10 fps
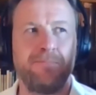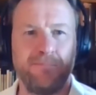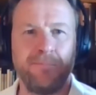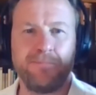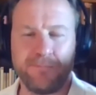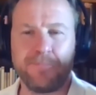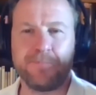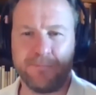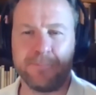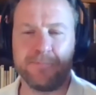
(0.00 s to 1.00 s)
So I'd quite
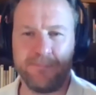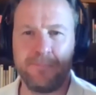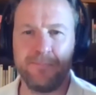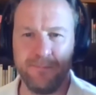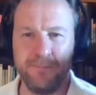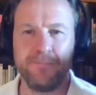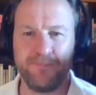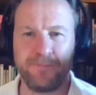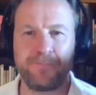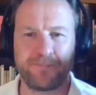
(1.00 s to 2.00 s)
like you to get, you know, either,